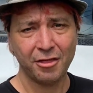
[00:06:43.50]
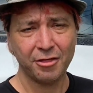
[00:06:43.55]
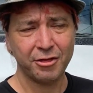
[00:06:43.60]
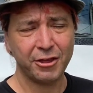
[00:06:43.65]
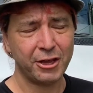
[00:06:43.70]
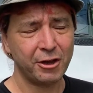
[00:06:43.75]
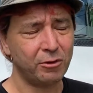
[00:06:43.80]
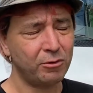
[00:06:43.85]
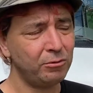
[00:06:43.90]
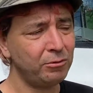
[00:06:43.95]

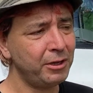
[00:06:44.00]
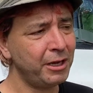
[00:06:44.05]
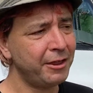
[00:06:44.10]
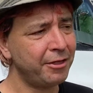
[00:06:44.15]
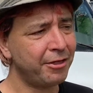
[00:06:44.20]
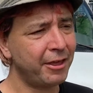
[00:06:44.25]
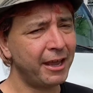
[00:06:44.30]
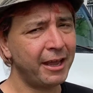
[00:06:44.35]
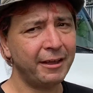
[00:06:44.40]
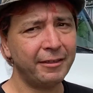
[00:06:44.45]
The only
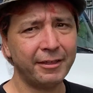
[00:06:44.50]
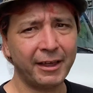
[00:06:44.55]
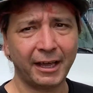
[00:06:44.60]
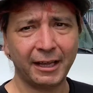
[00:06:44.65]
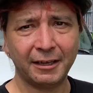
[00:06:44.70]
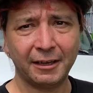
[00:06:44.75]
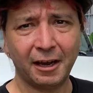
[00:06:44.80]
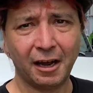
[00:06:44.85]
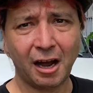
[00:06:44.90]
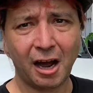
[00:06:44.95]
thing
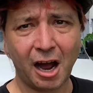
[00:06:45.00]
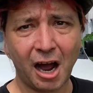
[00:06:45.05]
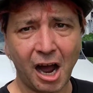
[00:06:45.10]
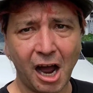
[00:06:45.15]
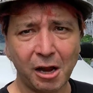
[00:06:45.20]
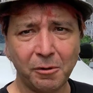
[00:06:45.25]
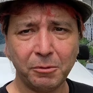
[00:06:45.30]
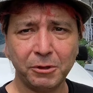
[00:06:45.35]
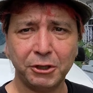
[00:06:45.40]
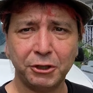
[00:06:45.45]
that
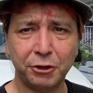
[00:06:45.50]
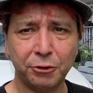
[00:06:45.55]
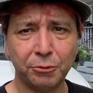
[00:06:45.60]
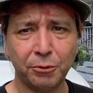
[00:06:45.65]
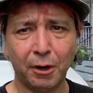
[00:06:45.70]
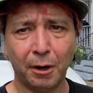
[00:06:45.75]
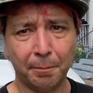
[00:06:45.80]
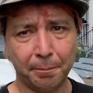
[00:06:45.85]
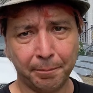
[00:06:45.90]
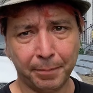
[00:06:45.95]
I would do
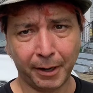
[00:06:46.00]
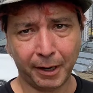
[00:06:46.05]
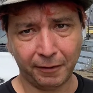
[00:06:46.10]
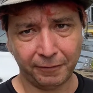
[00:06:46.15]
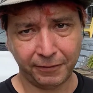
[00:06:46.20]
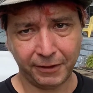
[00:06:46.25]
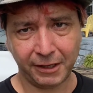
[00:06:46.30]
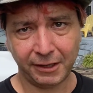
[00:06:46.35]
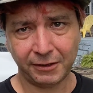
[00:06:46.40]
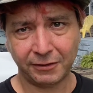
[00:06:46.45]

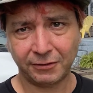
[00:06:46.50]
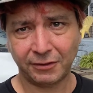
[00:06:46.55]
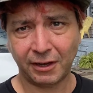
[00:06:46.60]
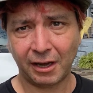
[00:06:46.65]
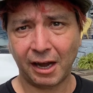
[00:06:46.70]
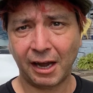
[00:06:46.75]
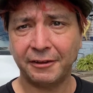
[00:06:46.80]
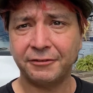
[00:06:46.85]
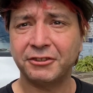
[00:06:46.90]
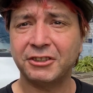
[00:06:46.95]
above this,
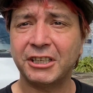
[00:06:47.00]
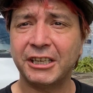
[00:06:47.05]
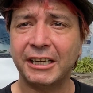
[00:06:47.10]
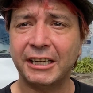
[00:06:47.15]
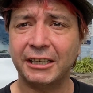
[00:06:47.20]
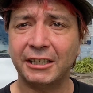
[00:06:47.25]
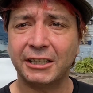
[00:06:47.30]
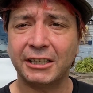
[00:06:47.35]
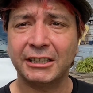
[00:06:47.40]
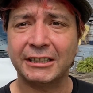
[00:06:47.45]
I've
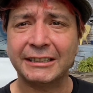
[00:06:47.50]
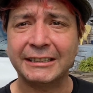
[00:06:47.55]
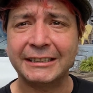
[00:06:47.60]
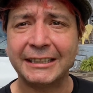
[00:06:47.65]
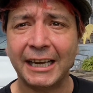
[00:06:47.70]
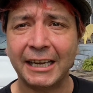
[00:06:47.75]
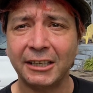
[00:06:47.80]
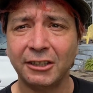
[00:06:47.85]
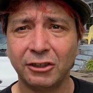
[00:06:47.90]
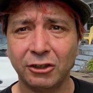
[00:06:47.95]
seen
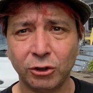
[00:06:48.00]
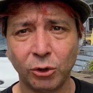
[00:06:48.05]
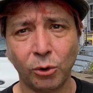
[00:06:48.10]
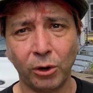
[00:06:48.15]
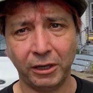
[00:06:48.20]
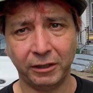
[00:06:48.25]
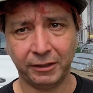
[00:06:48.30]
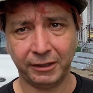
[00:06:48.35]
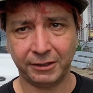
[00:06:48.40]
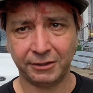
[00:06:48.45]
cassette
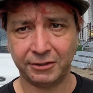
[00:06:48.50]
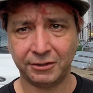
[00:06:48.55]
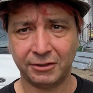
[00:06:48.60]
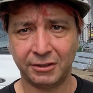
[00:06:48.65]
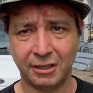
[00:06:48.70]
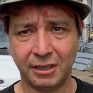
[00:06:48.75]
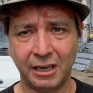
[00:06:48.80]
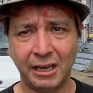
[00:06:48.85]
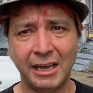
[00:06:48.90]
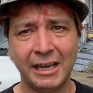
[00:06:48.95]

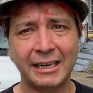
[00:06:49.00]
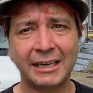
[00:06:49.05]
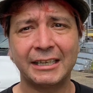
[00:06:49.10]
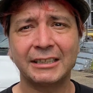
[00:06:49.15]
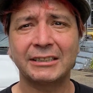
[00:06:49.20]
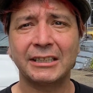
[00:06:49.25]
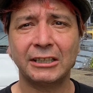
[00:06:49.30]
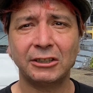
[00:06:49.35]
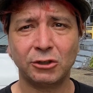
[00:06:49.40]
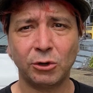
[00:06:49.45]
toilets.
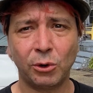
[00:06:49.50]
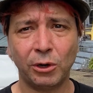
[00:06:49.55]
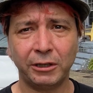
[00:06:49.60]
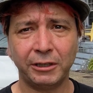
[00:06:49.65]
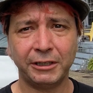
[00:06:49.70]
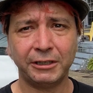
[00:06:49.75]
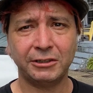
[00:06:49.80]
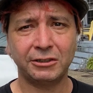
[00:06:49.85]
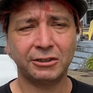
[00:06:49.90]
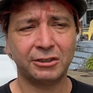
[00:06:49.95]
Cassette
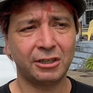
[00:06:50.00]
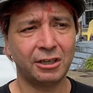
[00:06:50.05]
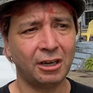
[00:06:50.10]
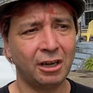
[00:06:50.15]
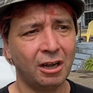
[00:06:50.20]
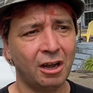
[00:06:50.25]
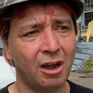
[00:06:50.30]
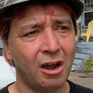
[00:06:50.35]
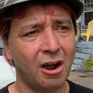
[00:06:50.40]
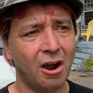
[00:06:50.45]
toilets
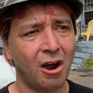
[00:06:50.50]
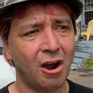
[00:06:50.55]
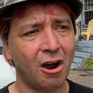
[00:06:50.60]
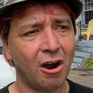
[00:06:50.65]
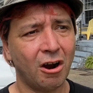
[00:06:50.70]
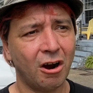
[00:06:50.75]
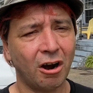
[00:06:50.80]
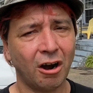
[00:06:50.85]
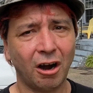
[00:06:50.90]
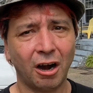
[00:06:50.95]

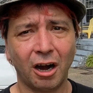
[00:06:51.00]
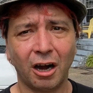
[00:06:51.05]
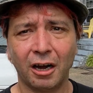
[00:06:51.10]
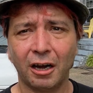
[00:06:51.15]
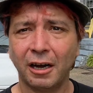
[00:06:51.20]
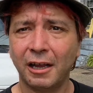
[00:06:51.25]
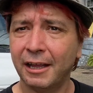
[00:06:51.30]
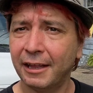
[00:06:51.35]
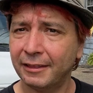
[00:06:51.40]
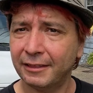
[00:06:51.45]

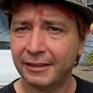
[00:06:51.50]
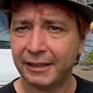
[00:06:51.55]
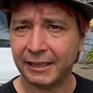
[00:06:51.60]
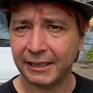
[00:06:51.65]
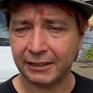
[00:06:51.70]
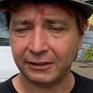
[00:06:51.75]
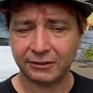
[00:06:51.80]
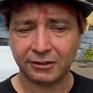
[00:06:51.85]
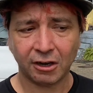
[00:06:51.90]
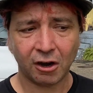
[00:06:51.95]
are
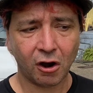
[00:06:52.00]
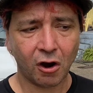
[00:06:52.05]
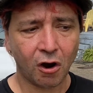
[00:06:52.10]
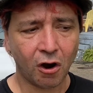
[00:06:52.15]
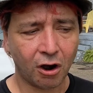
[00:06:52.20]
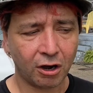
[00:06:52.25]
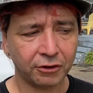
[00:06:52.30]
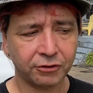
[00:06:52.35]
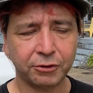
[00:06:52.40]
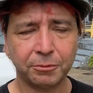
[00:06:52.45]
these
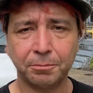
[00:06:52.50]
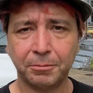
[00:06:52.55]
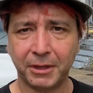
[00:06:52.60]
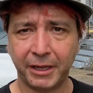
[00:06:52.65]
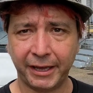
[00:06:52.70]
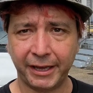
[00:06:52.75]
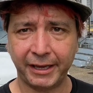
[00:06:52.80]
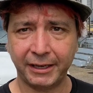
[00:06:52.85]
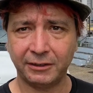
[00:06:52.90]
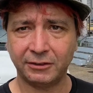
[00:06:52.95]
awesome
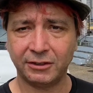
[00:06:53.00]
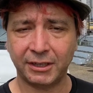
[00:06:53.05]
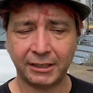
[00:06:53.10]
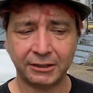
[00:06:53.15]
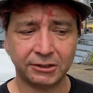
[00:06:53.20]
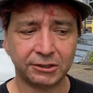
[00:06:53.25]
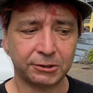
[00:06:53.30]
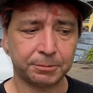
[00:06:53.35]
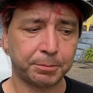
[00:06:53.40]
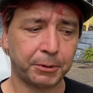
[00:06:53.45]
things
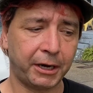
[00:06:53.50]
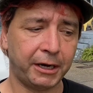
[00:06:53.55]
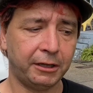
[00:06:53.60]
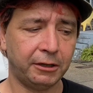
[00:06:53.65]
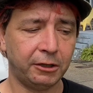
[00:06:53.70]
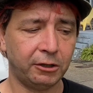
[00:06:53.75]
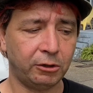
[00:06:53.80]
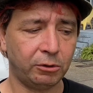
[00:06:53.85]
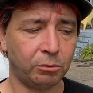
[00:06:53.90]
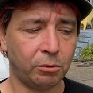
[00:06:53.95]
that spray a
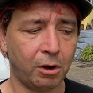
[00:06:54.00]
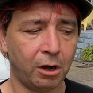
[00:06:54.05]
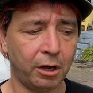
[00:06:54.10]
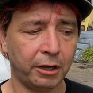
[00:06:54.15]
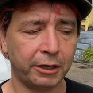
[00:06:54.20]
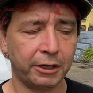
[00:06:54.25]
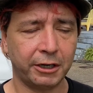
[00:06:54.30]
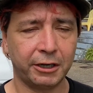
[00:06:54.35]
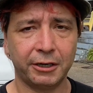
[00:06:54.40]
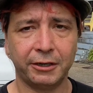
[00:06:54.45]
little
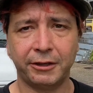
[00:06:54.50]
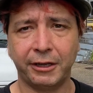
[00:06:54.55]
water.